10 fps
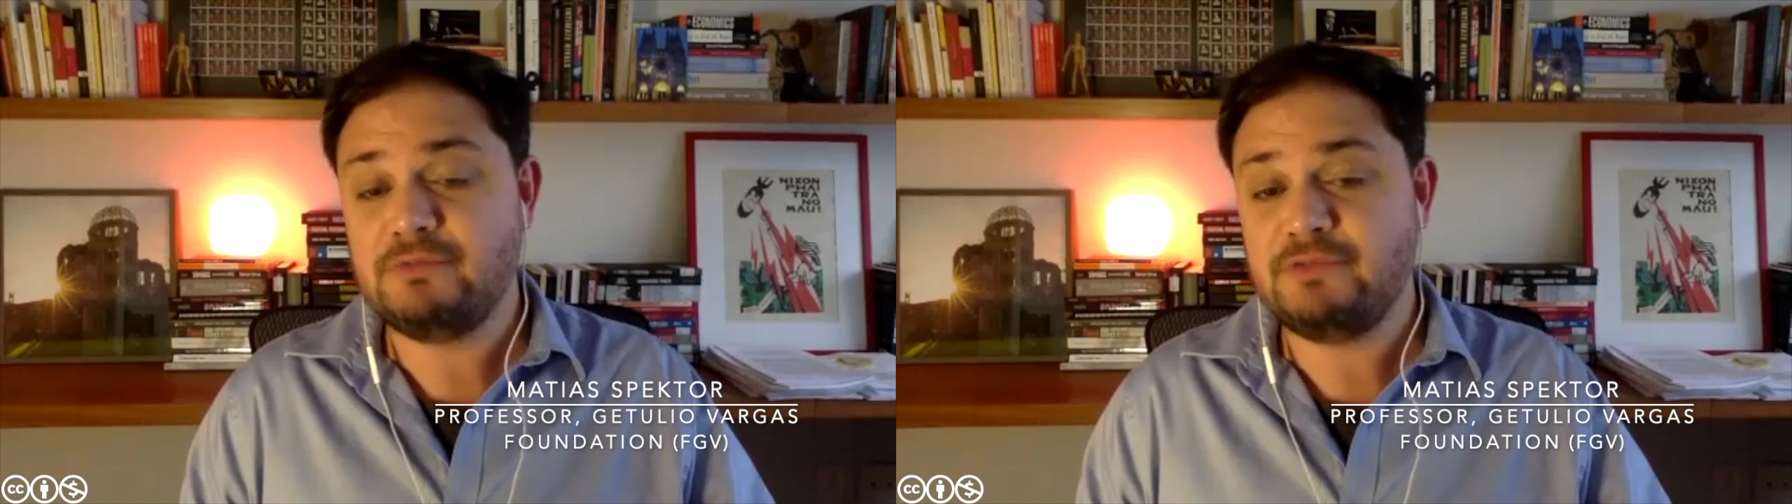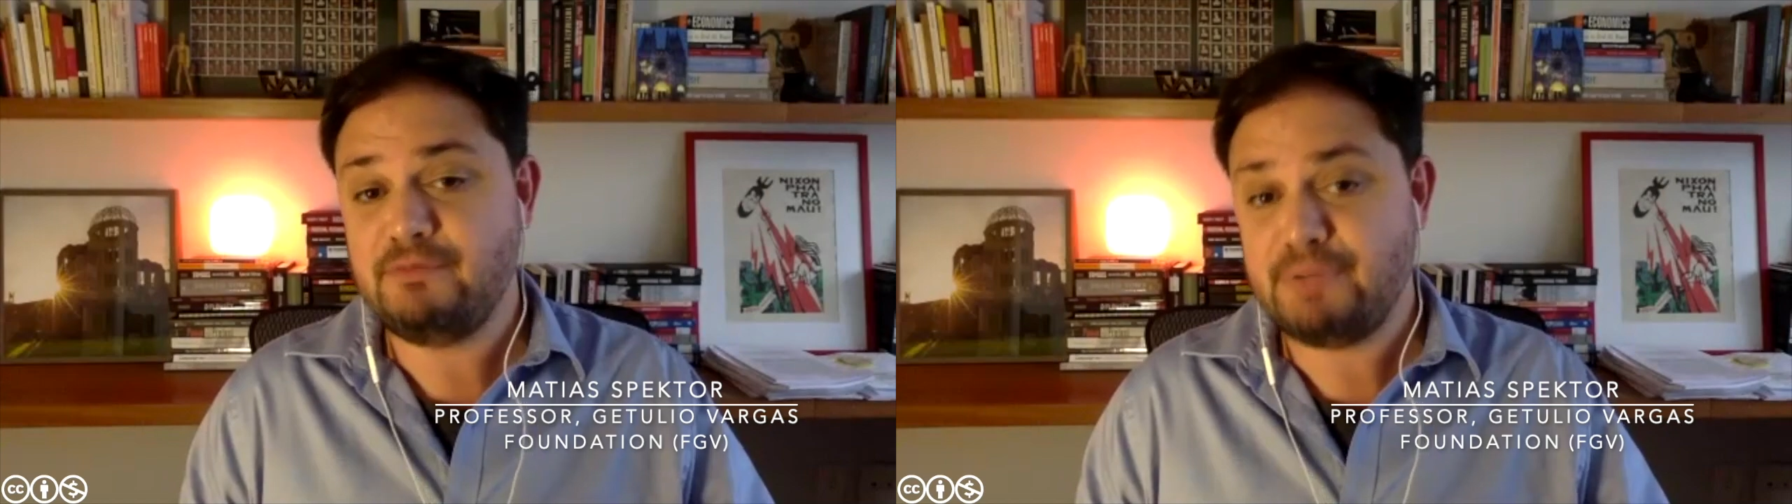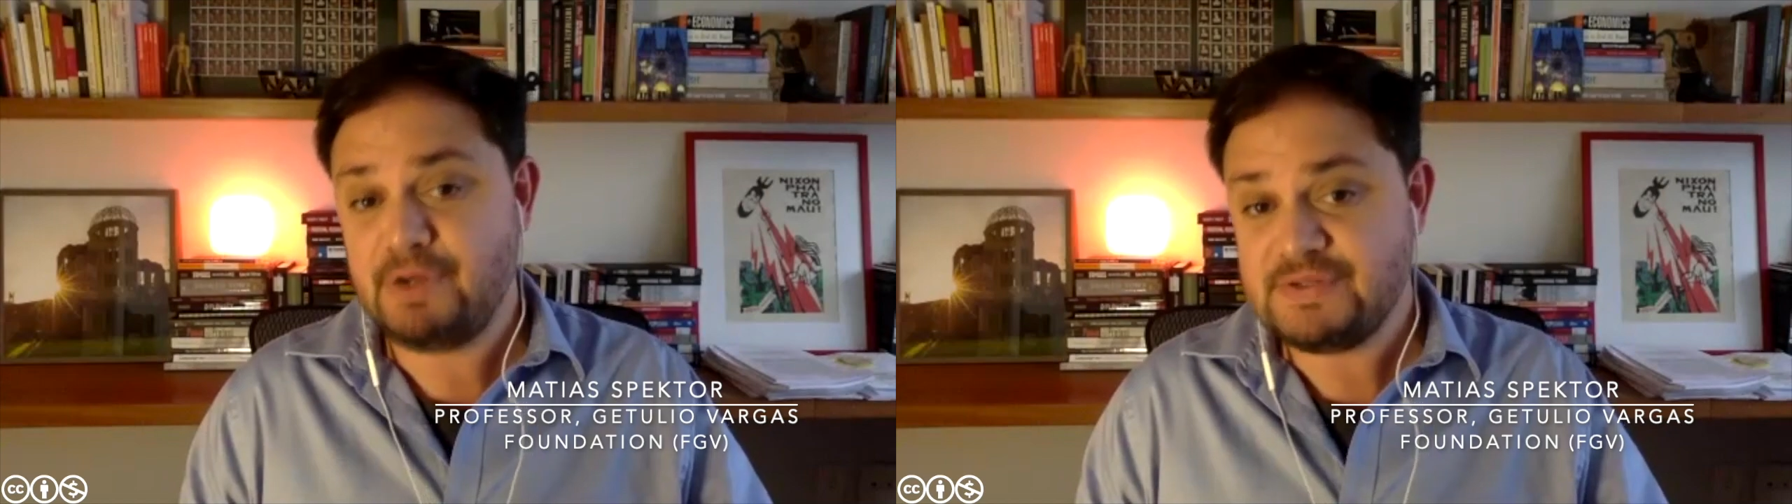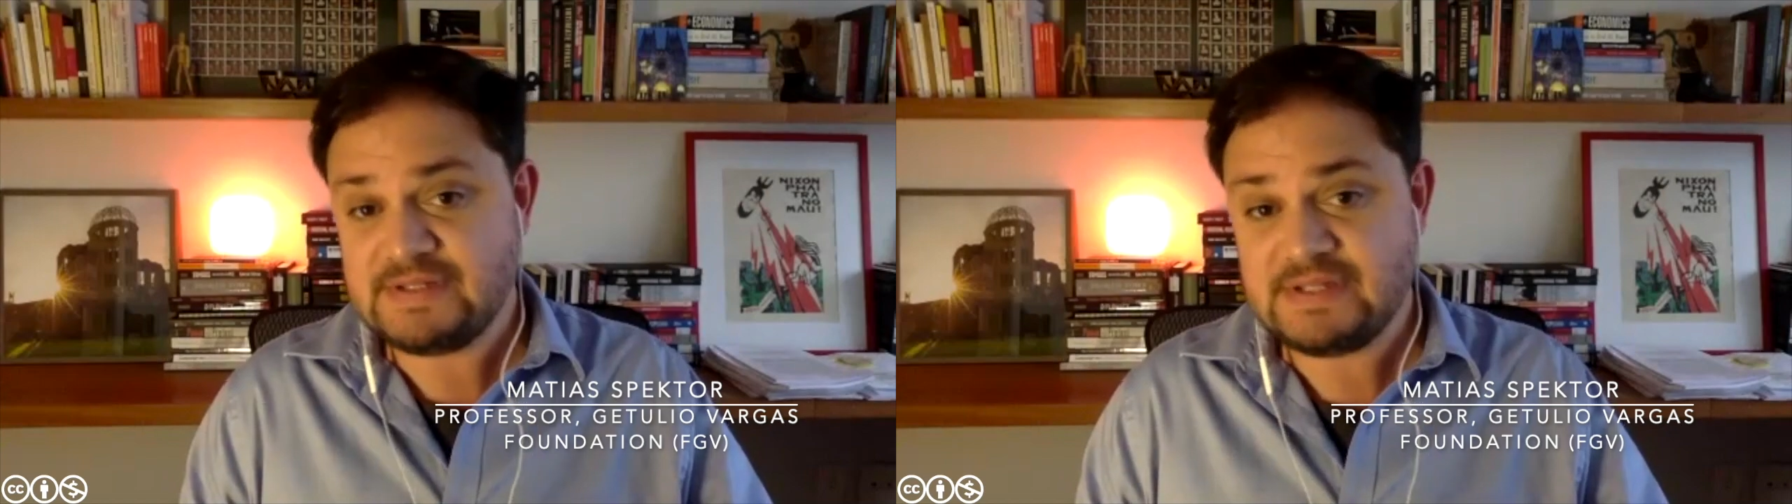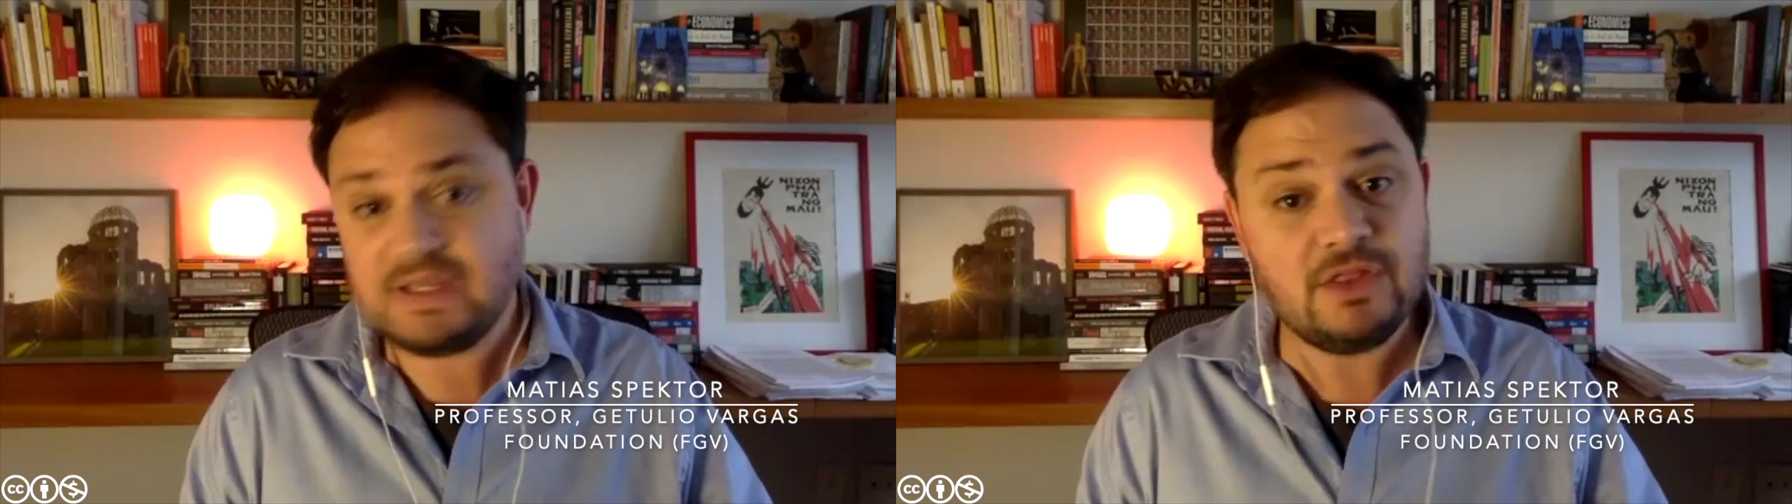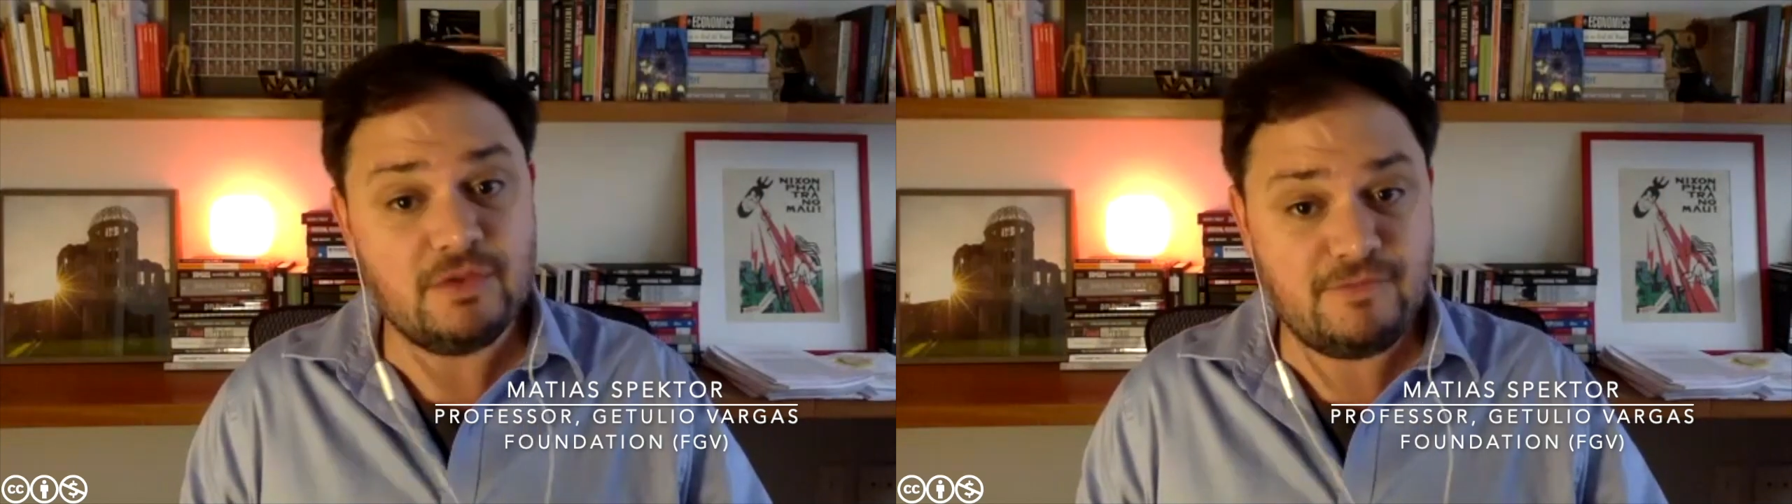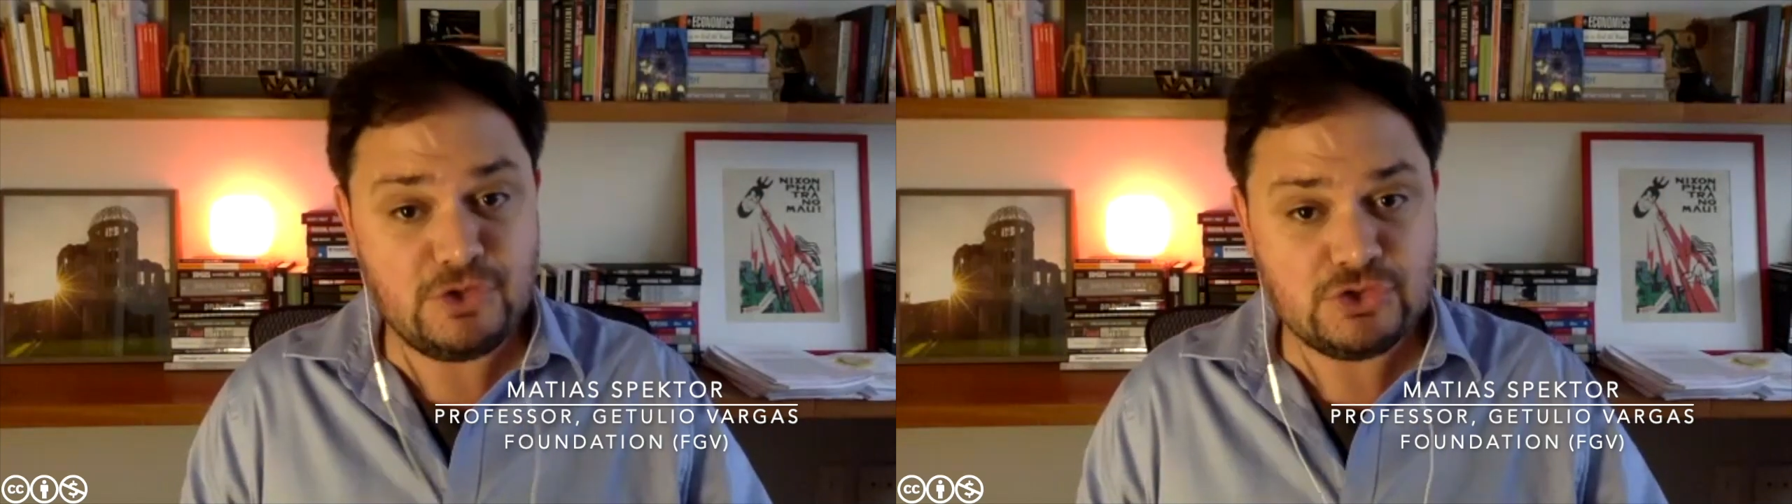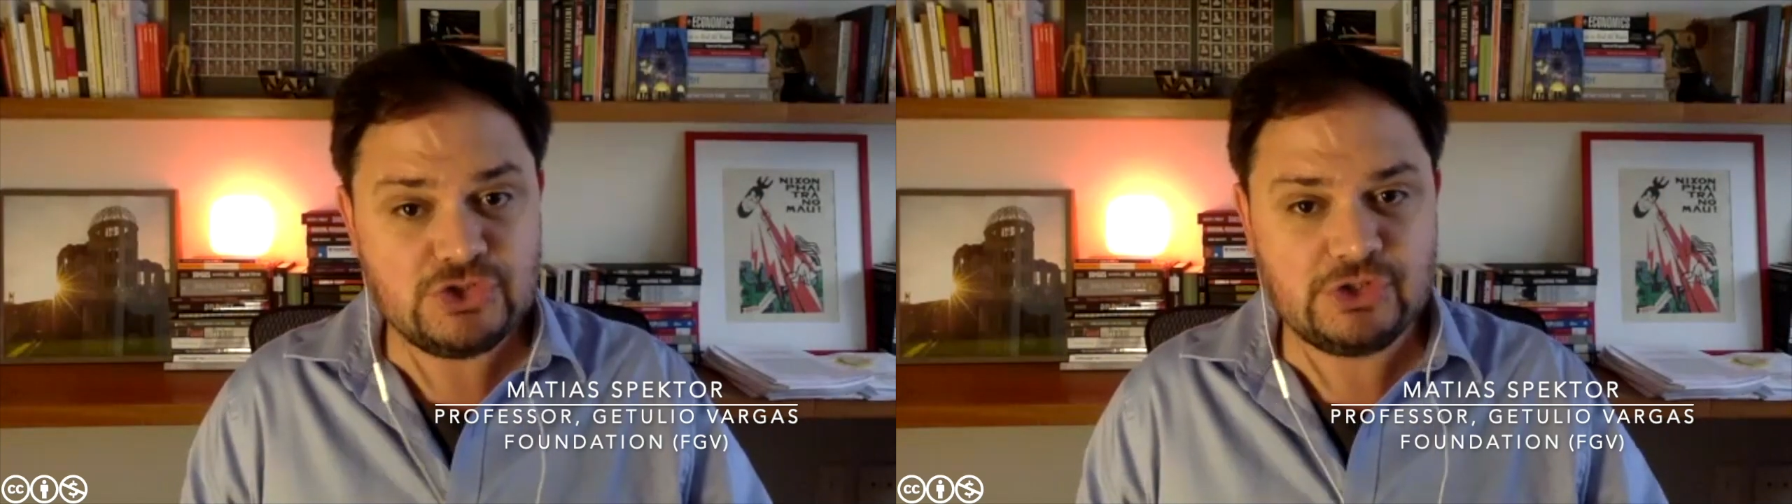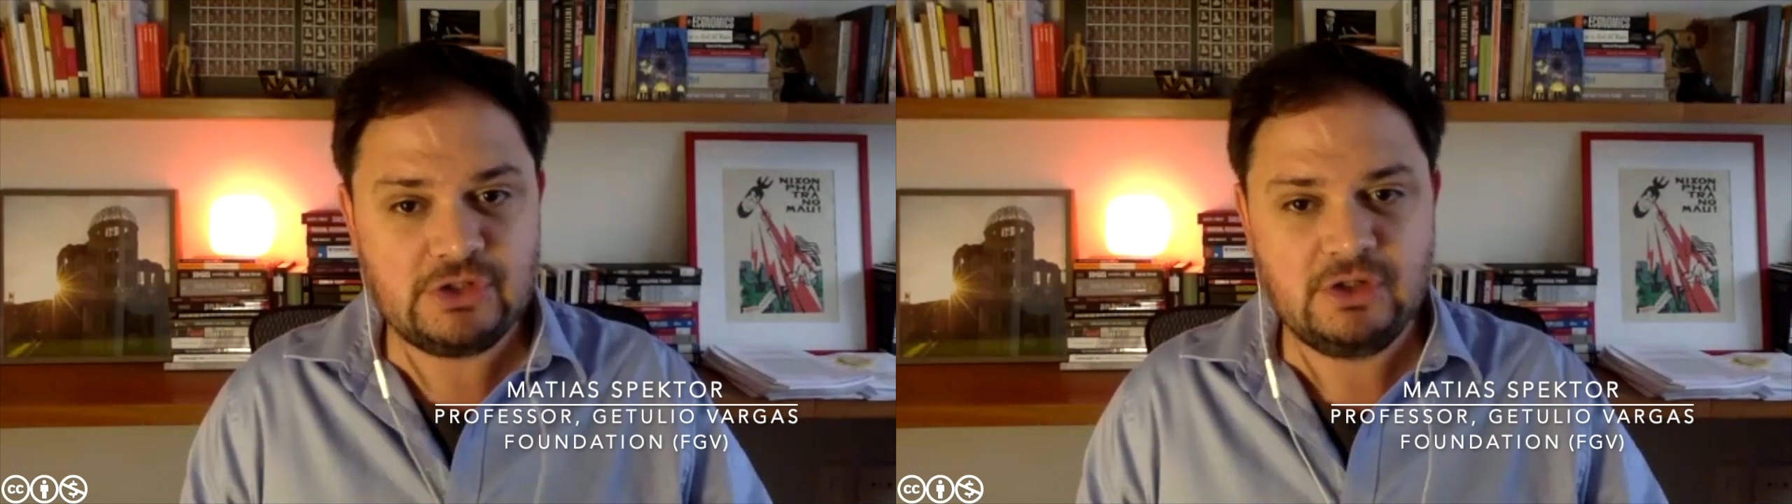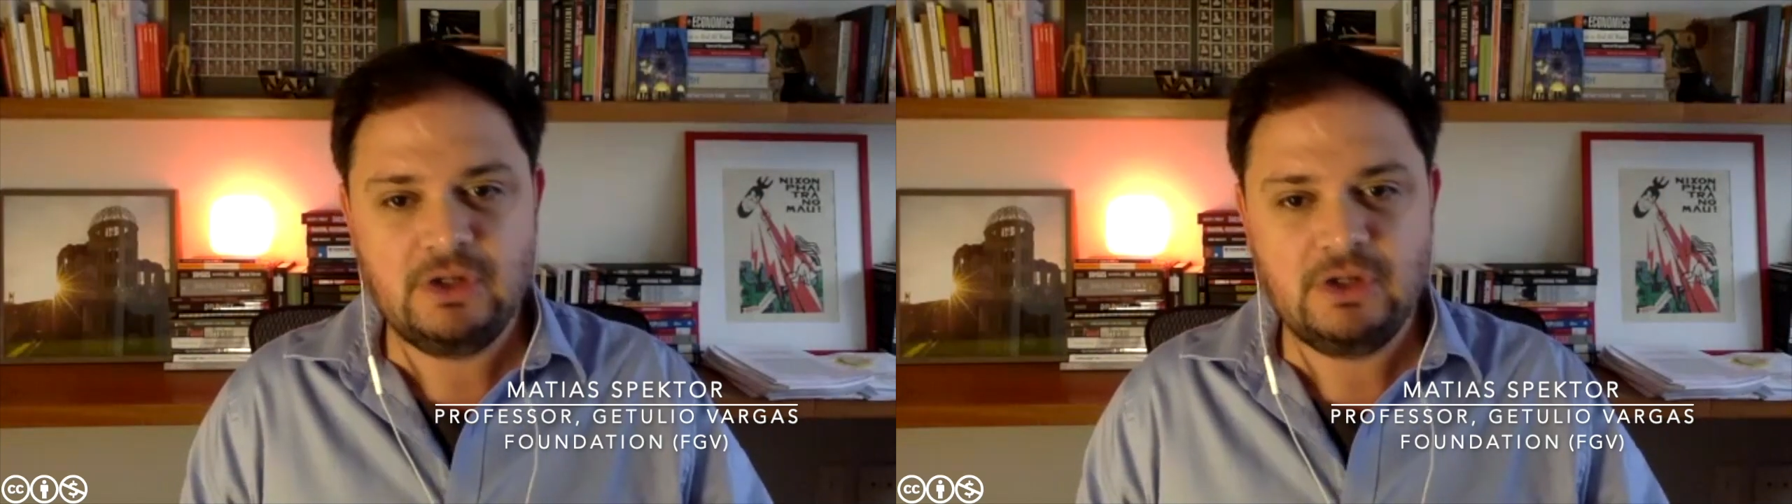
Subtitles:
reprocessing in the future.